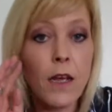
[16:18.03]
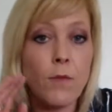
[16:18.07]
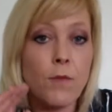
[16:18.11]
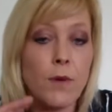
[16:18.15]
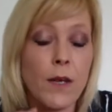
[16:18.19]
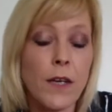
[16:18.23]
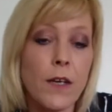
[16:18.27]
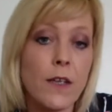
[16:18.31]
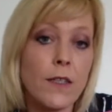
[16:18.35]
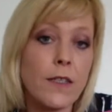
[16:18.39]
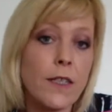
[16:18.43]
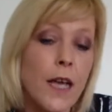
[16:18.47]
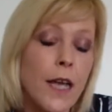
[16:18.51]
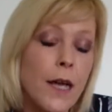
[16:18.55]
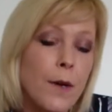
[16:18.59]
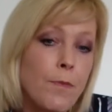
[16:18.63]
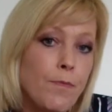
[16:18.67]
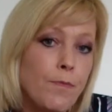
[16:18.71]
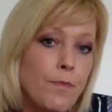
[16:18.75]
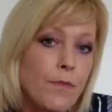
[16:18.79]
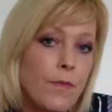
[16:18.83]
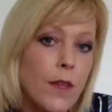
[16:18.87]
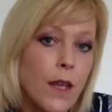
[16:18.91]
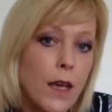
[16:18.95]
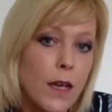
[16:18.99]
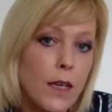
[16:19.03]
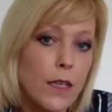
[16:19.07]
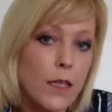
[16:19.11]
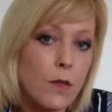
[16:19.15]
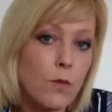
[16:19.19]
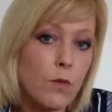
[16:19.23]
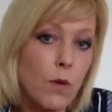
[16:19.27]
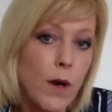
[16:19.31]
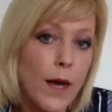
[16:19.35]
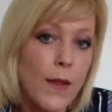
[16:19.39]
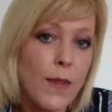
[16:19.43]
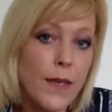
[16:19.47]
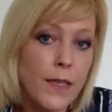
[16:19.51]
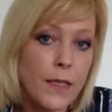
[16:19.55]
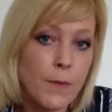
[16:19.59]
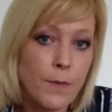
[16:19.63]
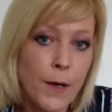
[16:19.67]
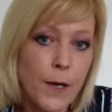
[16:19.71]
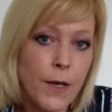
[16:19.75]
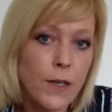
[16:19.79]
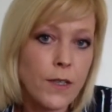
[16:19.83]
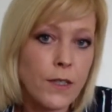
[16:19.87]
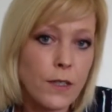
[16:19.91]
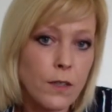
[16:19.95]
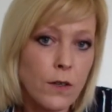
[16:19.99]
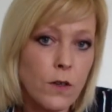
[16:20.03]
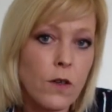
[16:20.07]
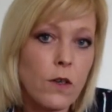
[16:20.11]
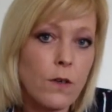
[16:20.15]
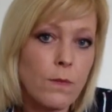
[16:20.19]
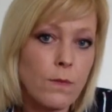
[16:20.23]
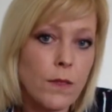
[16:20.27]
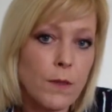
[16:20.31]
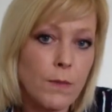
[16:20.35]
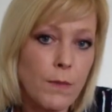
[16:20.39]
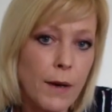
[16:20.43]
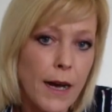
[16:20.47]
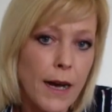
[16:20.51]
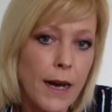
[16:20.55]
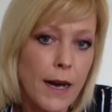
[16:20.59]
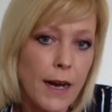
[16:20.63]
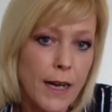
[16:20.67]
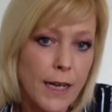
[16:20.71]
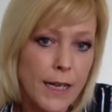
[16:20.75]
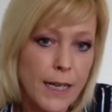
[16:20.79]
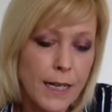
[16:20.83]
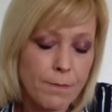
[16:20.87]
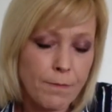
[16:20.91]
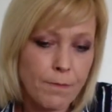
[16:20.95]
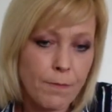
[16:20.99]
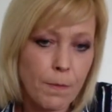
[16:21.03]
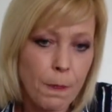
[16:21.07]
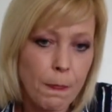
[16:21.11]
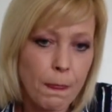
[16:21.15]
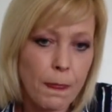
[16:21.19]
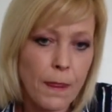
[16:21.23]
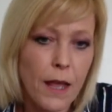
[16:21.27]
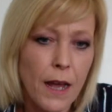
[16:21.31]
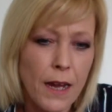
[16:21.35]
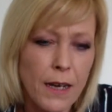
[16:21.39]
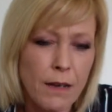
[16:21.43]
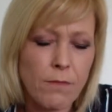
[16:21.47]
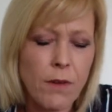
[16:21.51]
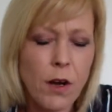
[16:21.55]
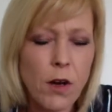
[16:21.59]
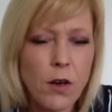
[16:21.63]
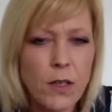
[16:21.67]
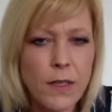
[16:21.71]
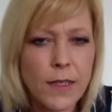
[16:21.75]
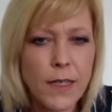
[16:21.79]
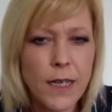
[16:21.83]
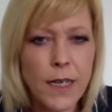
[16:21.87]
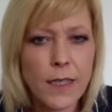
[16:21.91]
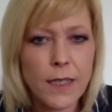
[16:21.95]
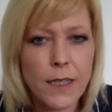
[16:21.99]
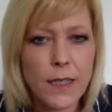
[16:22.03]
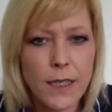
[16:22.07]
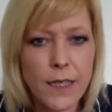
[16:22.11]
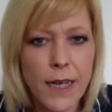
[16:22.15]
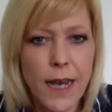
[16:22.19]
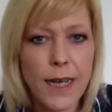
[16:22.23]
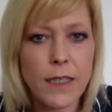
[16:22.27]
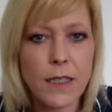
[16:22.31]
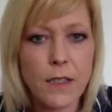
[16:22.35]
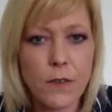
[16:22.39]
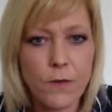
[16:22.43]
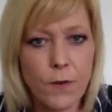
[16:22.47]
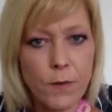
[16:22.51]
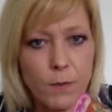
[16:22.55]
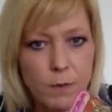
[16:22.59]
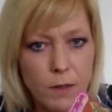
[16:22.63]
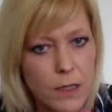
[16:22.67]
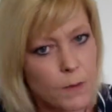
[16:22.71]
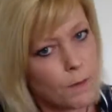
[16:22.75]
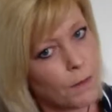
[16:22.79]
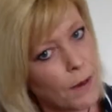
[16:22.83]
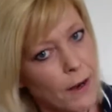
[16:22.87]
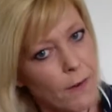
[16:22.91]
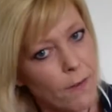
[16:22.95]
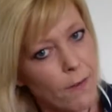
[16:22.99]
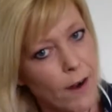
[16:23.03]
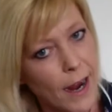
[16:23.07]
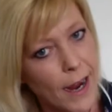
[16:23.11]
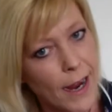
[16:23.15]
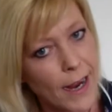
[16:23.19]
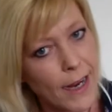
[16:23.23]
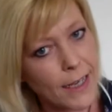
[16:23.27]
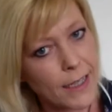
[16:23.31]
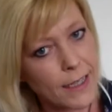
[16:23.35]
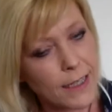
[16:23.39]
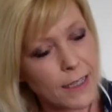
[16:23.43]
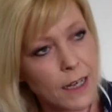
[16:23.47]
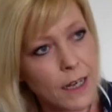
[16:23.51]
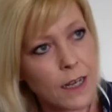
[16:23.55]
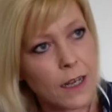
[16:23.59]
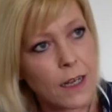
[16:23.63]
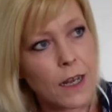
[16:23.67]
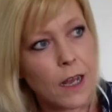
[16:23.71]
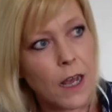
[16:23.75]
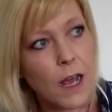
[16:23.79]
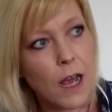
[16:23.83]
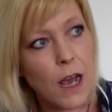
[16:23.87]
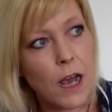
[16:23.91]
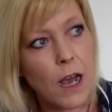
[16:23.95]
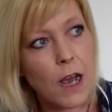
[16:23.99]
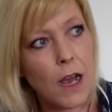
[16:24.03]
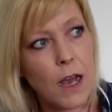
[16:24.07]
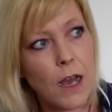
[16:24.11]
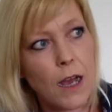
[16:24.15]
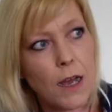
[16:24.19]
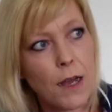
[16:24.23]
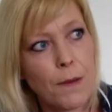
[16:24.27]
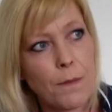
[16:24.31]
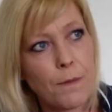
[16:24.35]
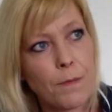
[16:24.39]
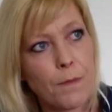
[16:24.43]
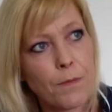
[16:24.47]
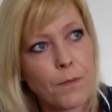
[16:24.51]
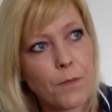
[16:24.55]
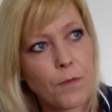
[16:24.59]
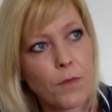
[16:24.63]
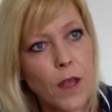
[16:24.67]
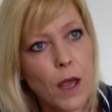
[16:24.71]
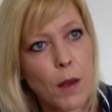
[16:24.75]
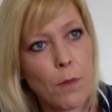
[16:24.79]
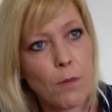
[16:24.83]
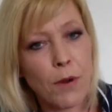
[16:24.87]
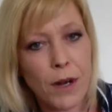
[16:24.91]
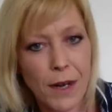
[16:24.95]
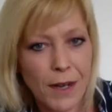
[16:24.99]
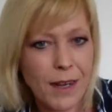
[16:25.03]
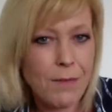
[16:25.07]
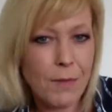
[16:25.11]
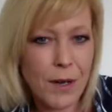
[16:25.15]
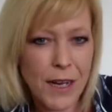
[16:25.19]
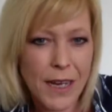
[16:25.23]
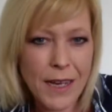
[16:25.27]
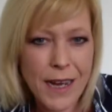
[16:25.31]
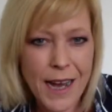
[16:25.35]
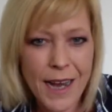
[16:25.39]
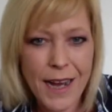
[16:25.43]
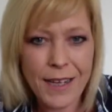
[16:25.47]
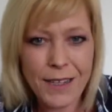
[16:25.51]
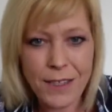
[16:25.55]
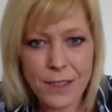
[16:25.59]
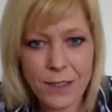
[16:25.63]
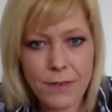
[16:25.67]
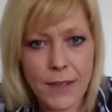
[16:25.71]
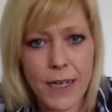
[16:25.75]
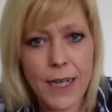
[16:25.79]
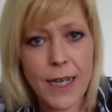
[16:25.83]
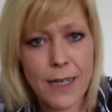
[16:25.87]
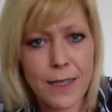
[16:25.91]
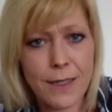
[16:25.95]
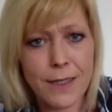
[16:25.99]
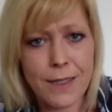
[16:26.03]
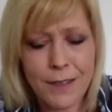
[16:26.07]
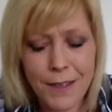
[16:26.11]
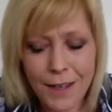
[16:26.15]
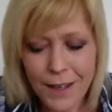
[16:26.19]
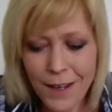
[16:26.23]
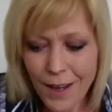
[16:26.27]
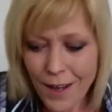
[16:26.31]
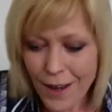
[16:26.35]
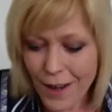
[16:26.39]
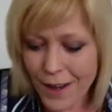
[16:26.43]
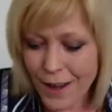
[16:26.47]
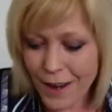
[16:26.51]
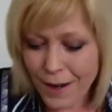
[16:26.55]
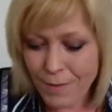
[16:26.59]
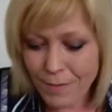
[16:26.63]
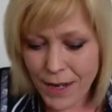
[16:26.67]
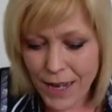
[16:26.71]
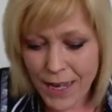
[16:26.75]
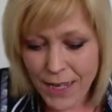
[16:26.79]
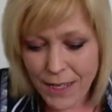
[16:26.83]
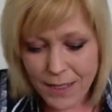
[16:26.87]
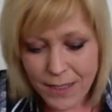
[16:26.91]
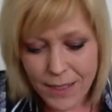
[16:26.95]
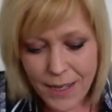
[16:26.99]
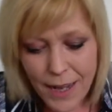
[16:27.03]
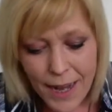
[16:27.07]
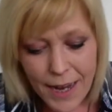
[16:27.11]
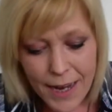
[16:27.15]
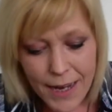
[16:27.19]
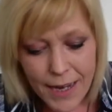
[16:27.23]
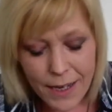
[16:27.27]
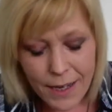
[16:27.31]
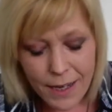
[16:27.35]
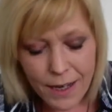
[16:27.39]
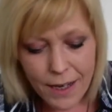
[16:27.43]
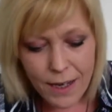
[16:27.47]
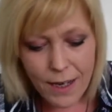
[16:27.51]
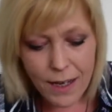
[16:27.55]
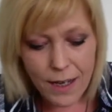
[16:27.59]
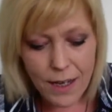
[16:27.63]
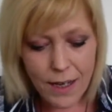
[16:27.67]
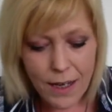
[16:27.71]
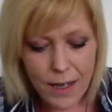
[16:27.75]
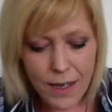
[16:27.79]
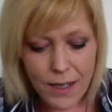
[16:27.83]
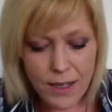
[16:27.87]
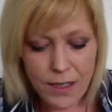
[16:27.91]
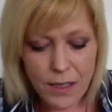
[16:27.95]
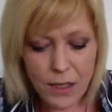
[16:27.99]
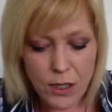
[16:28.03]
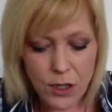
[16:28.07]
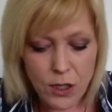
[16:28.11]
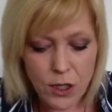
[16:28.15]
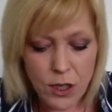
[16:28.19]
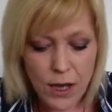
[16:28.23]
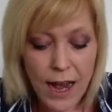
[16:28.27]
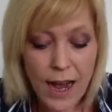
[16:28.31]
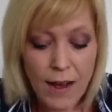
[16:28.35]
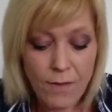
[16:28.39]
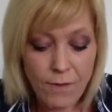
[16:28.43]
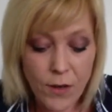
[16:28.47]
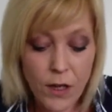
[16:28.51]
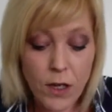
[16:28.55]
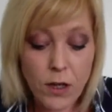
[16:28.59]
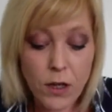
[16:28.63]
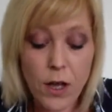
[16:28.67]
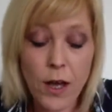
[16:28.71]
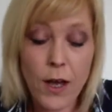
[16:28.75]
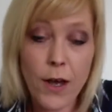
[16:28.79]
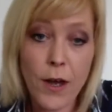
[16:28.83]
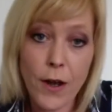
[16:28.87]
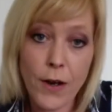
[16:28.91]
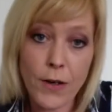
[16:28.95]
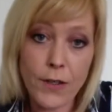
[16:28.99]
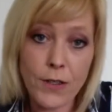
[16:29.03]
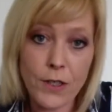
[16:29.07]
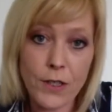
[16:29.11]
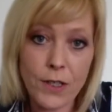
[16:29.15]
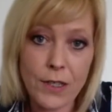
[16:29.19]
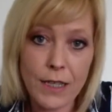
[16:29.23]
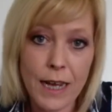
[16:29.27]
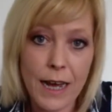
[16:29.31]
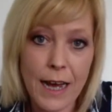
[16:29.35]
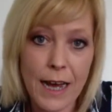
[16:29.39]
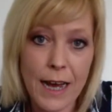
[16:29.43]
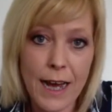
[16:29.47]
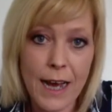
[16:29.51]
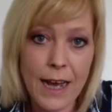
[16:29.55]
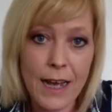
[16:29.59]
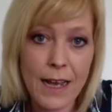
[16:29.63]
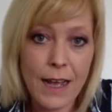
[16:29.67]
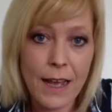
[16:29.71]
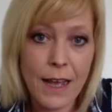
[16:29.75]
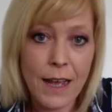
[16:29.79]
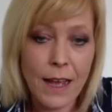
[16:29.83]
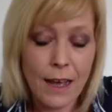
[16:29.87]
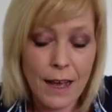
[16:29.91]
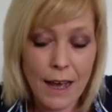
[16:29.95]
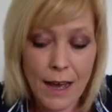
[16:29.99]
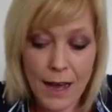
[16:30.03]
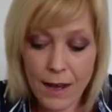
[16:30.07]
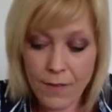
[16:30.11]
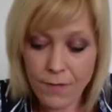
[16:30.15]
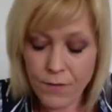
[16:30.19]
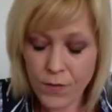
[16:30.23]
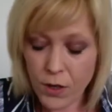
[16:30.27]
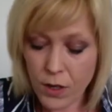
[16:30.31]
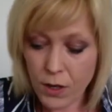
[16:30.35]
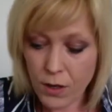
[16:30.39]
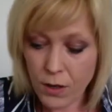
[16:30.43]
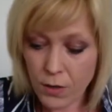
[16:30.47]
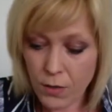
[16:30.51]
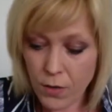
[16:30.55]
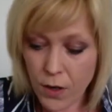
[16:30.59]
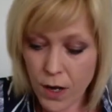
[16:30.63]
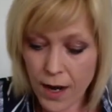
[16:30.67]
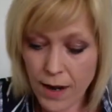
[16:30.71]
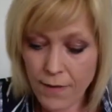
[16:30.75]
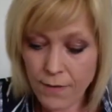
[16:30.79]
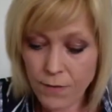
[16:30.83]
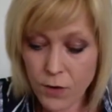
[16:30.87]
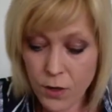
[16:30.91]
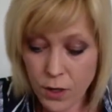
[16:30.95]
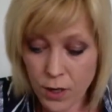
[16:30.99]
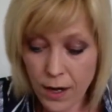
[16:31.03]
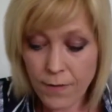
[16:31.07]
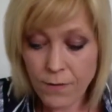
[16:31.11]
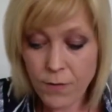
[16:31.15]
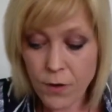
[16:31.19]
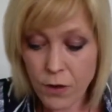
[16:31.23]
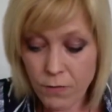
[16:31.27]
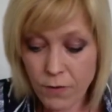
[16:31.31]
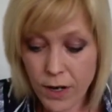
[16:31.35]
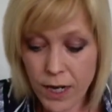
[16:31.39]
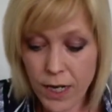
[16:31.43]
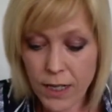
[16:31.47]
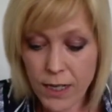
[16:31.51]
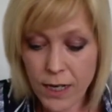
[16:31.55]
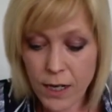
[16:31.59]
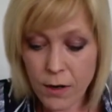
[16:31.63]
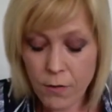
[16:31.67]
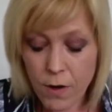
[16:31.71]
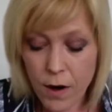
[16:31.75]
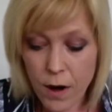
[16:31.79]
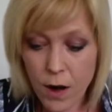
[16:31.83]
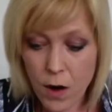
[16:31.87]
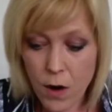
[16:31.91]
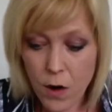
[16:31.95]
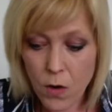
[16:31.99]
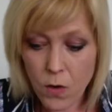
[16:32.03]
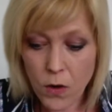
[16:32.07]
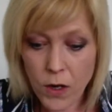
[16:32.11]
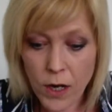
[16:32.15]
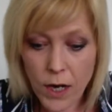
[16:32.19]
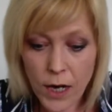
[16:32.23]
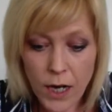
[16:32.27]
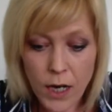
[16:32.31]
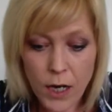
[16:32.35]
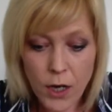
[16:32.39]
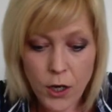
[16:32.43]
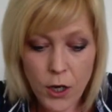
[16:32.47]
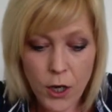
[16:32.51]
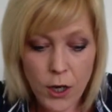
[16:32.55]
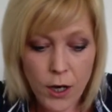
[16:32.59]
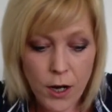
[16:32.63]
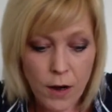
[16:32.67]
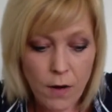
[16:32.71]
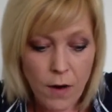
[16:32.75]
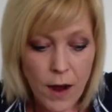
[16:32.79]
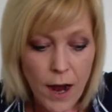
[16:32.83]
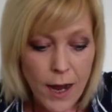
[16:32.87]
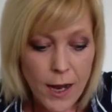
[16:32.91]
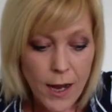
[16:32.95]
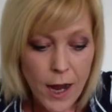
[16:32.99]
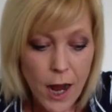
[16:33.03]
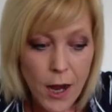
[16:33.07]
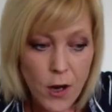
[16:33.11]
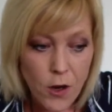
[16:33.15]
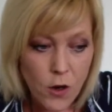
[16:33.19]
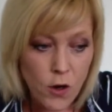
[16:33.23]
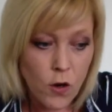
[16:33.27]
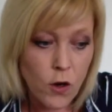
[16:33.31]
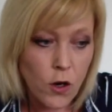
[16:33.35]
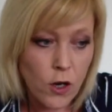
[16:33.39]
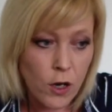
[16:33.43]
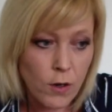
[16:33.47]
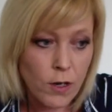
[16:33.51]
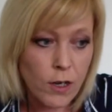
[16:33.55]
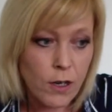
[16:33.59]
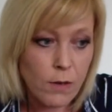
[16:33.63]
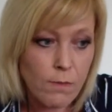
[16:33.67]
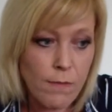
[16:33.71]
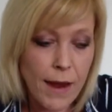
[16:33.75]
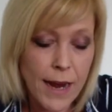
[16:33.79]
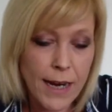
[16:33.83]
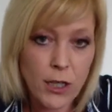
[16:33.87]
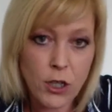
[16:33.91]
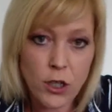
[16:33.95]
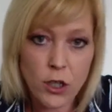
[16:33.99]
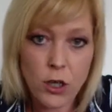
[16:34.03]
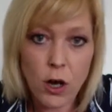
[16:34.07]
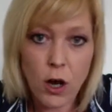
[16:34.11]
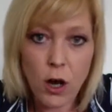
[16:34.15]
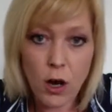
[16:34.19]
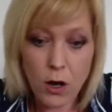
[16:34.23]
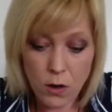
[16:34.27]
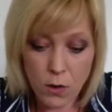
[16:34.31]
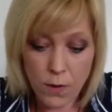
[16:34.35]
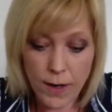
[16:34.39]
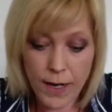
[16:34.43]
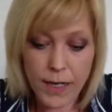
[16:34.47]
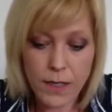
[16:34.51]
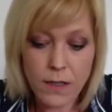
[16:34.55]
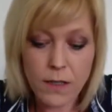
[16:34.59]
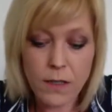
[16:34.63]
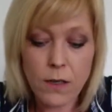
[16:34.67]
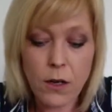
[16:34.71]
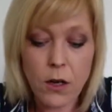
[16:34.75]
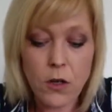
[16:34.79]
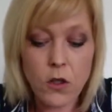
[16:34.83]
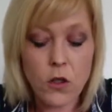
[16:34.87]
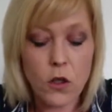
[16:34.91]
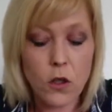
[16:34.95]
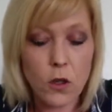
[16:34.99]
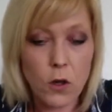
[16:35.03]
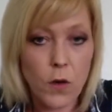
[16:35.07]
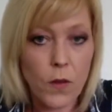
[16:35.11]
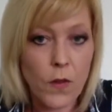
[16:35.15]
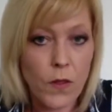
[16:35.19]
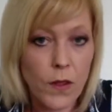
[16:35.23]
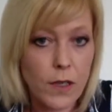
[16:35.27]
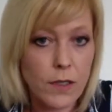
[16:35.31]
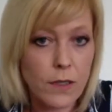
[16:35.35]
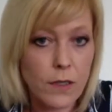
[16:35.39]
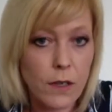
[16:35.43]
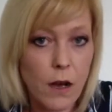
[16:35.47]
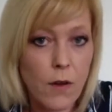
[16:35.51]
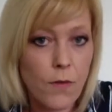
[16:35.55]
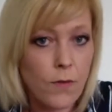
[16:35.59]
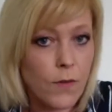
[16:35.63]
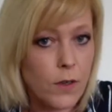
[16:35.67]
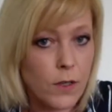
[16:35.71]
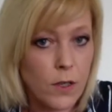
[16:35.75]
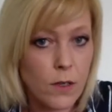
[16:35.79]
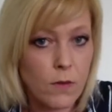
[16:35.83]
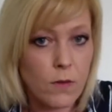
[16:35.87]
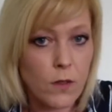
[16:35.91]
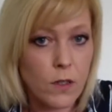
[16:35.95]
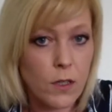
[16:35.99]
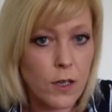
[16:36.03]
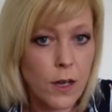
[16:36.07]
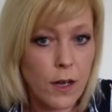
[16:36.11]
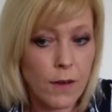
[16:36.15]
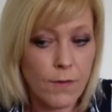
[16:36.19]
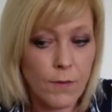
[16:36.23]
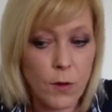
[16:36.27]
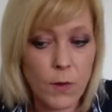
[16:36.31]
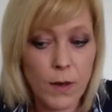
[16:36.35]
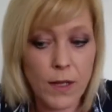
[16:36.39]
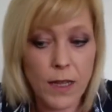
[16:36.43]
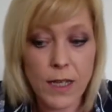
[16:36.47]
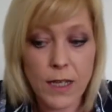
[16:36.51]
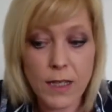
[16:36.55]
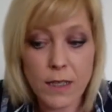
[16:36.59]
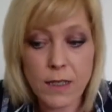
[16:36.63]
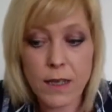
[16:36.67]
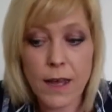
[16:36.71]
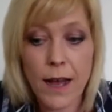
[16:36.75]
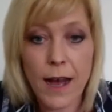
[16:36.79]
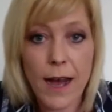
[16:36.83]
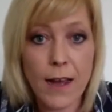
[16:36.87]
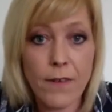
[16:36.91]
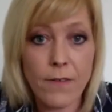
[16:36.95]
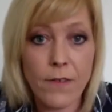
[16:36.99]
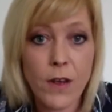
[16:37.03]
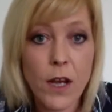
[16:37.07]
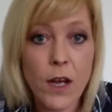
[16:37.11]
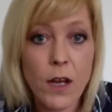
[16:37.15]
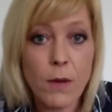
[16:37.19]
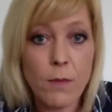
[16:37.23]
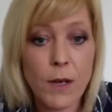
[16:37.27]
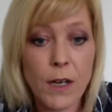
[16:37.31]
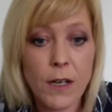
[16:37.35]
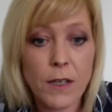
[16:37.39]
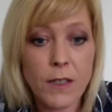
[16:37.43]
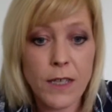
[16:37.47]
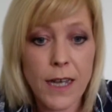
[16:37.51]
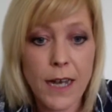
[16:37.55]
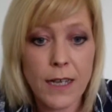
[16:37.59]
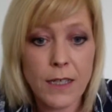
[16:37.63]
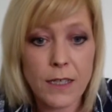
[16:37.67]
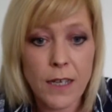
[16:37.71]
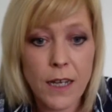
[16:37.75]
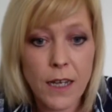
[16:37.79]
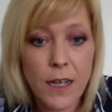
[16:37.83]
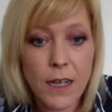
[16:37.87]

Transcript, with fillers: Because when this person comes back, and I'm not going to say it's a test from spirit, um, but it but it kind of is. Um, it's like, have you learned? Yeah. Have you have you have you really grown? You know, are, are you going to make sure Queen of Swords you cut things off that don't serve you in this life because that's